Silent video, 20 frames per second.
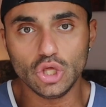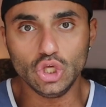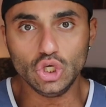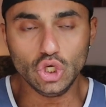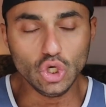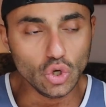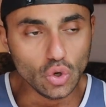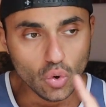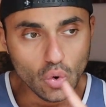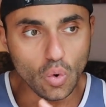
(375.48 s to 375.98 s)

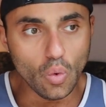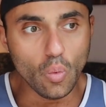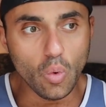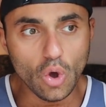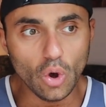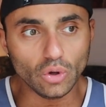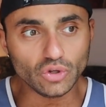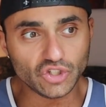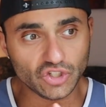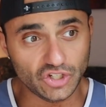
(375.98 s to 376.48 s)
You
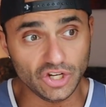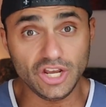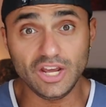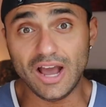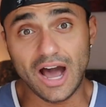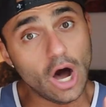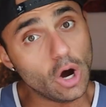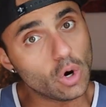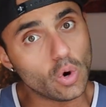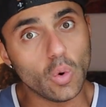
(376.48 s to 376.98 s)
will see
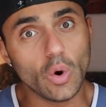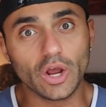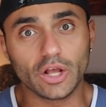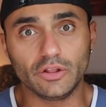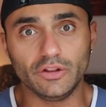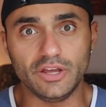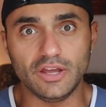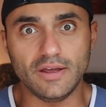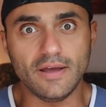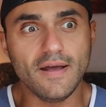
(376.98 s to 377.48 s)
how
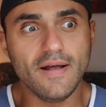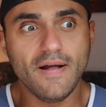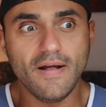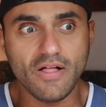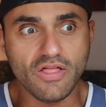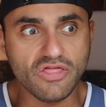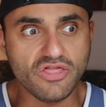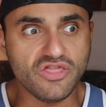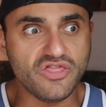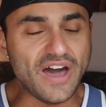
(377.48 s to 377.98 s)
quickly
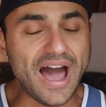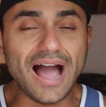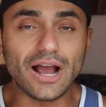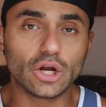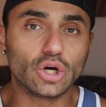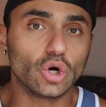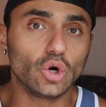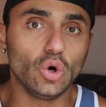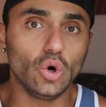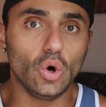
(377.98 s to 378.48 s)

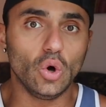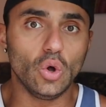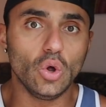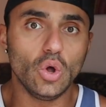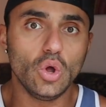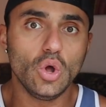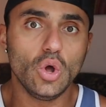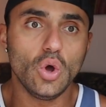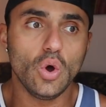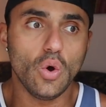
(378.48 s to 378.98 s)
that
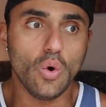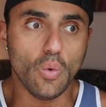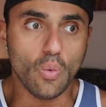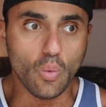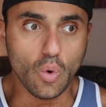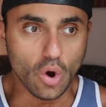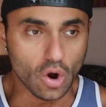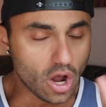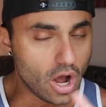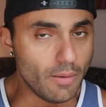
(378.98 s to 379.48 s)
girl
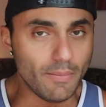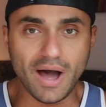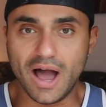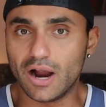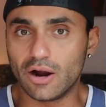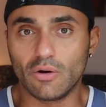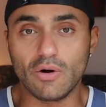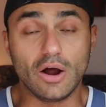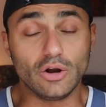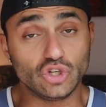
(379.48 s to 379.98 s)
will come
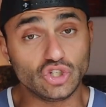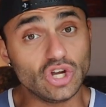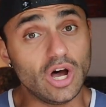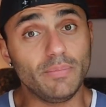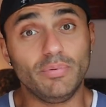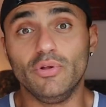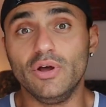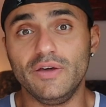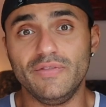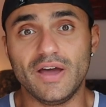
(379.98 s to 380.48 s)
back around and
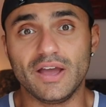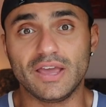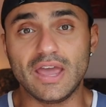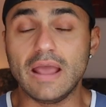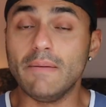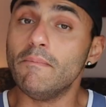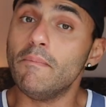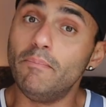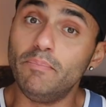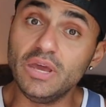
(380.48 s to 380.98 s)
stop playing that
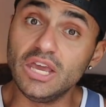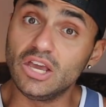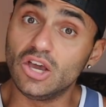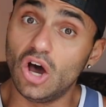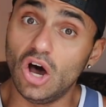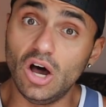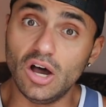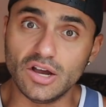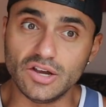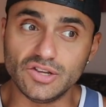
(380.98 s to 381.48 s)
game,
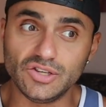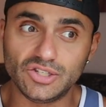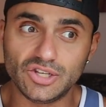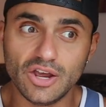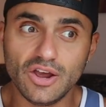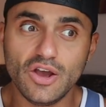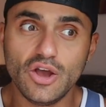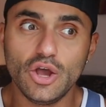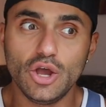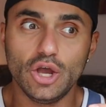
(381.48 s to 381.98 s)

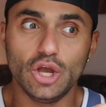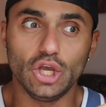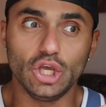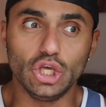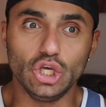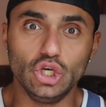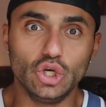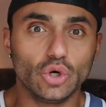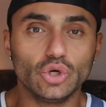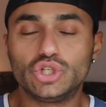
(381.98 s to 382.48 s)
because
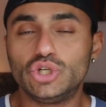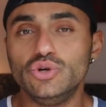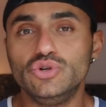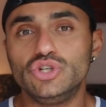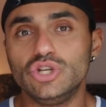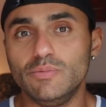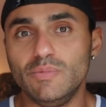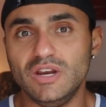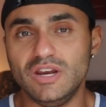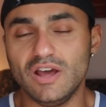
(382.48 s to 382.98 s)
you're
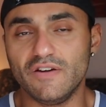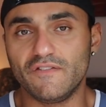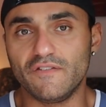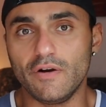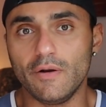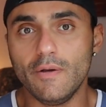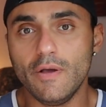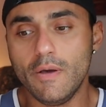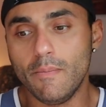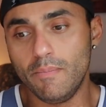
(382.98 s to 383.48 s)
choosing to be
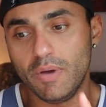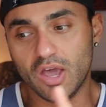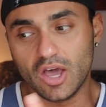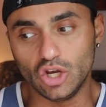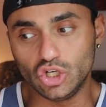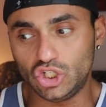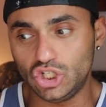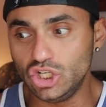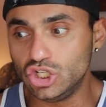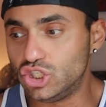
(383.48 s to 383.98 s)
different,
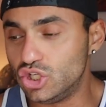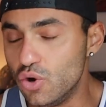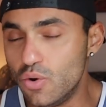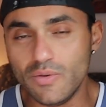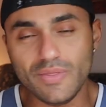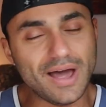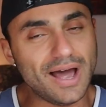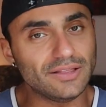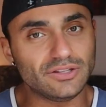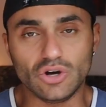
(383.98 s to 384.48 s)
because she's
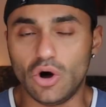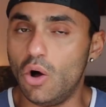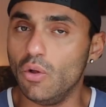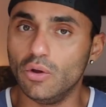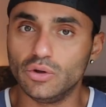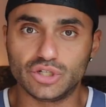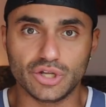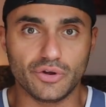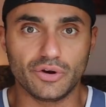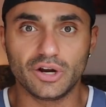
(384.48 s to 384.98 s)
doing that to
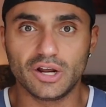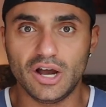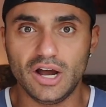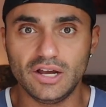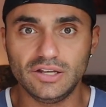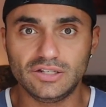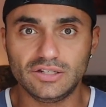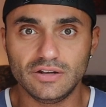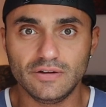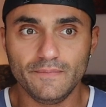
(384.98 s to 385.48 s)
all those other
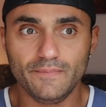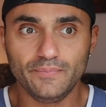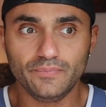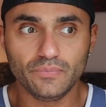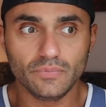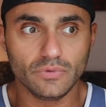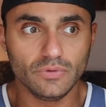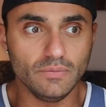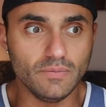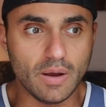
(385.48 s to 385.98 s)
guys.
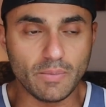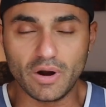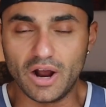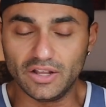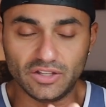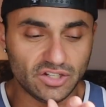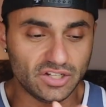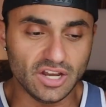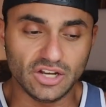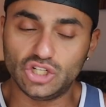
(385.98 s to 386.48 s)
Remember,
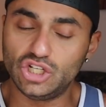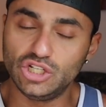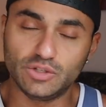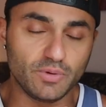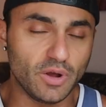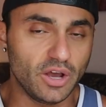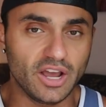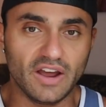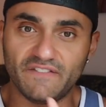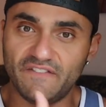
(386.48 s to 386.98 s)
I said she's
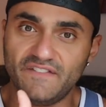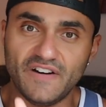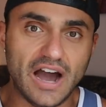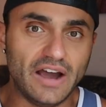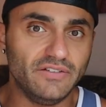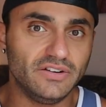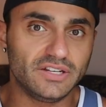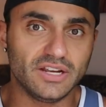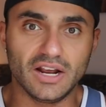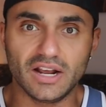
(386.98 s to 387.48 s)
probably got
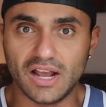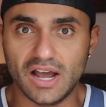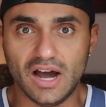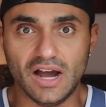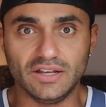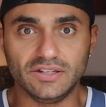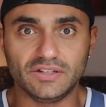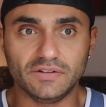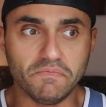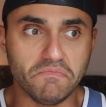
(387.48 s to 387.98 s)
five to ten
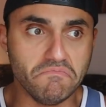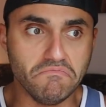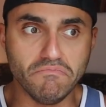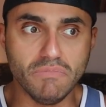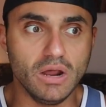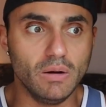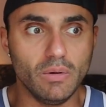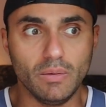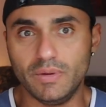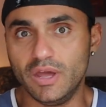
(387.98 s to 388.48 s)
guys
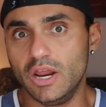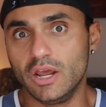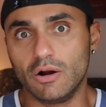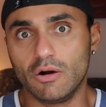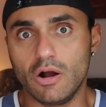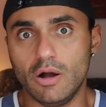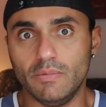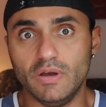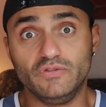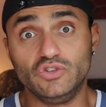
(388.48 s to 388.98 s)
minimum hitting
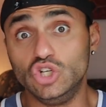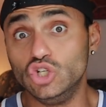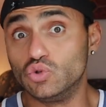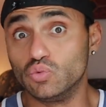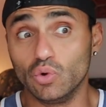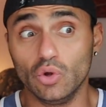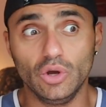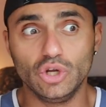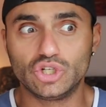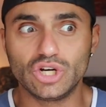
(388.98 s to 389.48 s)
her up. If
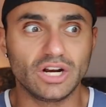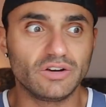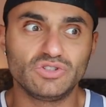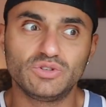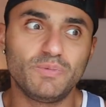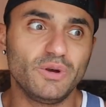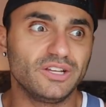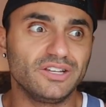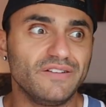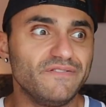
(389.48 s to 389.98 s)
she's really attractive,
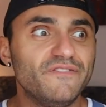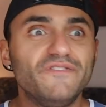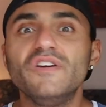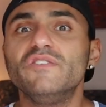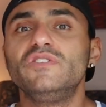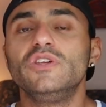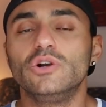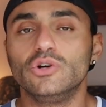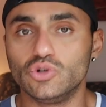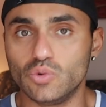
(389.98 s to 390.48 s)
she's probably got
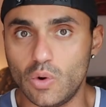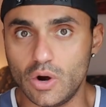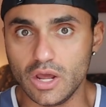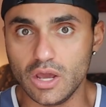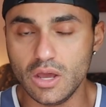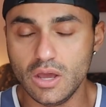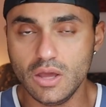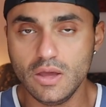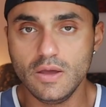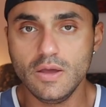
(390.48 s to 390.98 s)
fifteen or twenty.